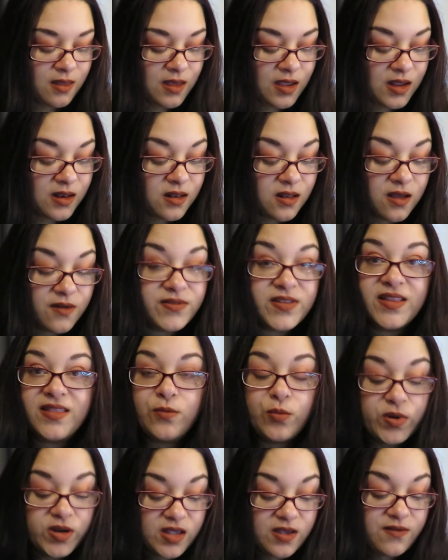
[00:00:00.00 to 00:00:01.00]
I love that
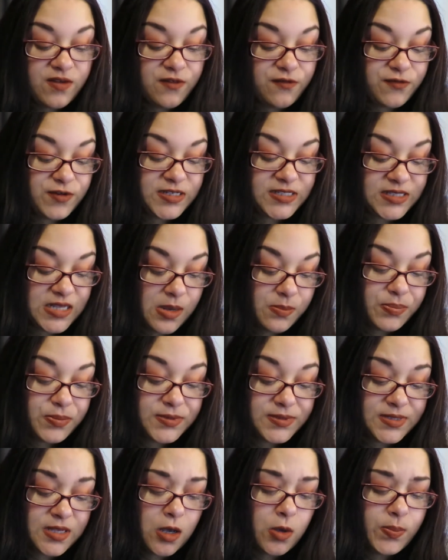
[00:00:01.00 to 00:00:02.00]
they were giving free
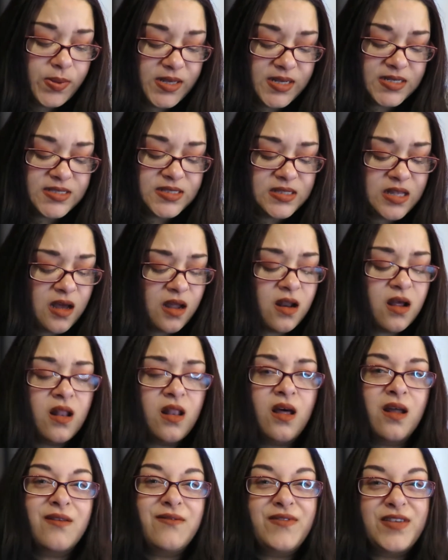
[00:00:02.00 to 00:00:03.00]
samples out because not a
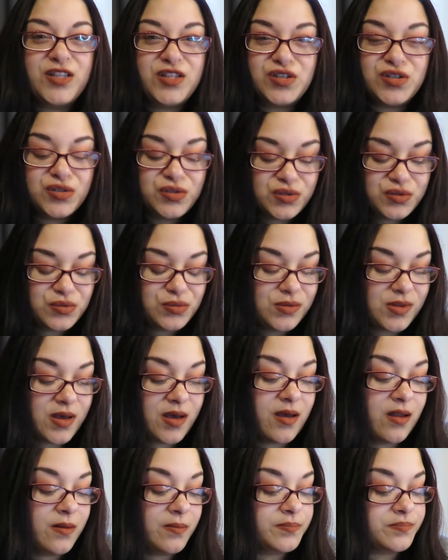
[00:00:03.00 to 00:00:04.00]
lot of vendors do
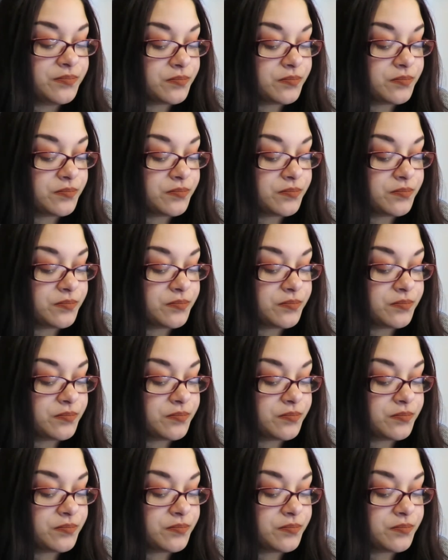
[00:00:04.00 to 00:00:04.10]
that.